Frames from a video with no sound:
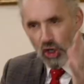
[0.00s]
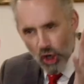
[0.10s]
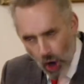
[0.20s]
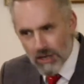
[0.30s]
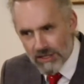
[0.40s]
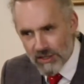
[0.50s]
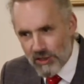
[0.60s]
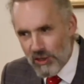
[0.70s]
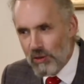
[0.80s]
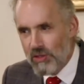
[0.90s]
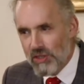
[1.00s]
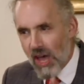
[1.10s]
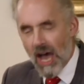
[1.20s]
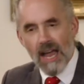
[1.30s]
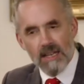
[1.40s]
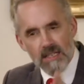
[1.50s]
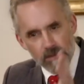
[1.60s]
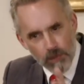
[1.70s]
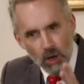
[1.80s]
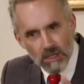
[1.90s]
constitutes the highest
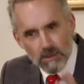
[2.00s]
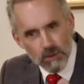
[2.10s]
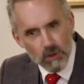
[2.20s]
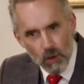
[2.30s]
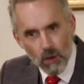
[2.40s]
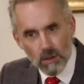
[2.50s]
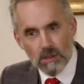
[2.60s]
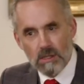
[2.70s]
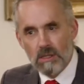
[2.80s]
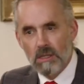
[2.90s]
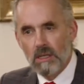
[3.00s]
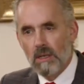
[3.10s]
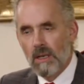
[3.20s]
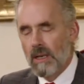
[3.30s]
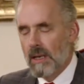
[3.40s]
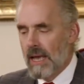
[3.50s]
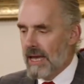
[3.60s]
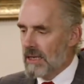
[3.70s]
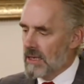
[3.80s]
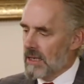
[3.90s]
of possible goals.
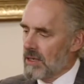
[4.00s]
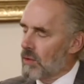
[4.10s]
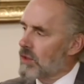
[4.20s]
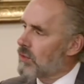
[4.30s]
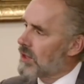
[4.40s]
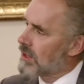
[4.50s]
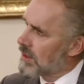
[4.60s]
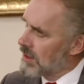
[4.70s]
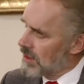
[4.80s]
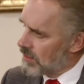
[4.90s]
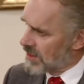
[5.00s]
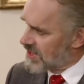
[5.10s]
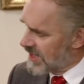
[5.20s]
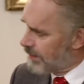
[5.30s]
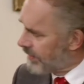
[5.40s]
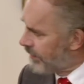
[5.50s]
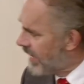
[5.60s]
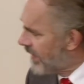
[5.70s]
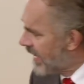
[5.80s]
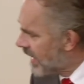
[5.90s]
And you know, you can you can
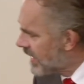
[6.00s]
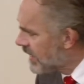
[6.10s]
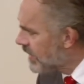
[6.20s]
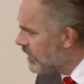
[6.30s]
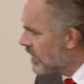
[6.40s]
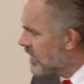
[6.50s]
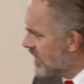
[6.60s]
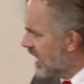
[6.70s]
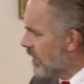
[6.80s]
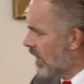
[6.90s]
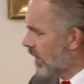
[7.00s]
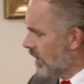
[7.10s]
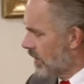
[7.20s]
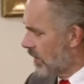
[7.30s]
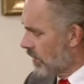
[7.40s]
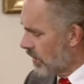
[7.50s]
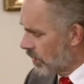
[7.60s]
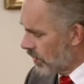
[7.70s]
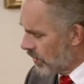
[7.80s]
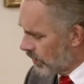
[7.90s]
simplify that idea. You can say, well, you know,
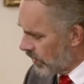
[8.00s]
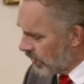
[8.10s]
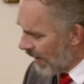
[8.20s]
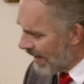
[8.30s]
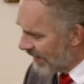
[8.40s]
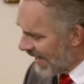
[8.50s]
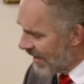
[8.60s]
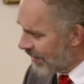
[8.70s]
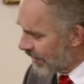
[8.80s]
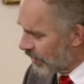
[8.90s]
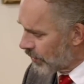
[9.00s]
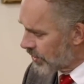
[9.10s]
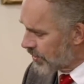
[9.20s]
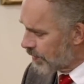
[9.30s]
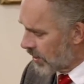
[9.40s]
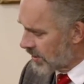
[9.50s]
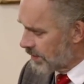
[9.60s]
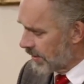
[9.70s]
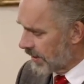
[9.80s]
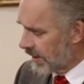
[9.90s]
you you you have an ethical
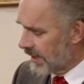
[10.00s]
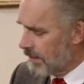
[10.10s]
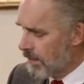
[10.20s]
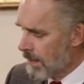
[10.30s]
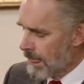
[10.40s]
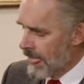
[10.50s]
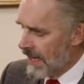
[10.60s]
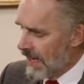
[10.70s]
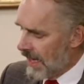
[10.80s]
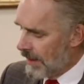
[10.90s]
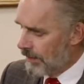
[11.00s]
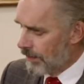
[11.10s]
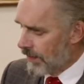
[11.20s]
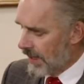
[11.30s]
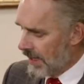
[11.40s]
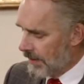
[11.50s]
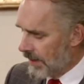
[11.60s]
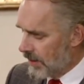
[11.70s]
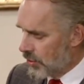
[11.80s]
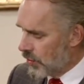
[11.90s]
responsibility um,
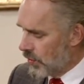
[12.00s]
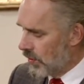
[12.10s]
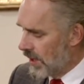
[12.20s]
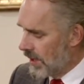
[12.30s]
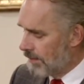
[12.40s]
to